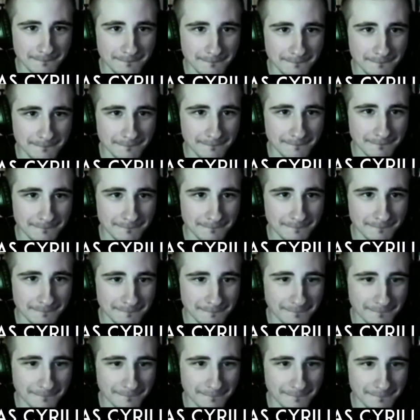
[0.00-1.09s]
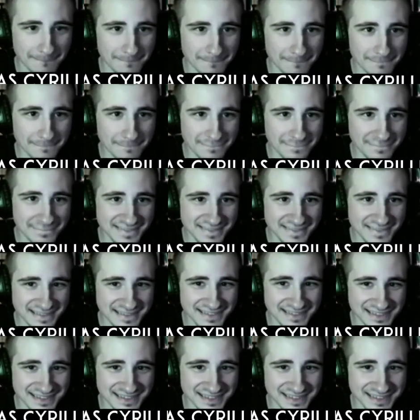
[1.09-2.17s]

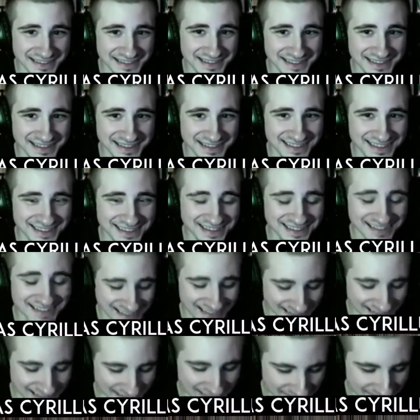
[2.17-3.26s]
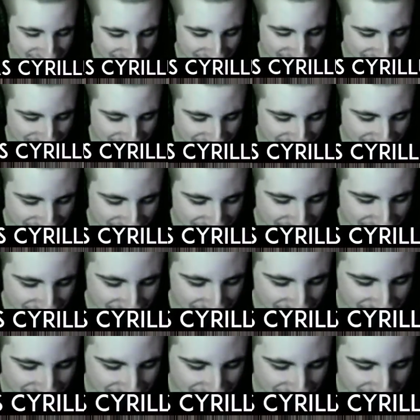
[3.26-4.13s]
This person isn't speaking.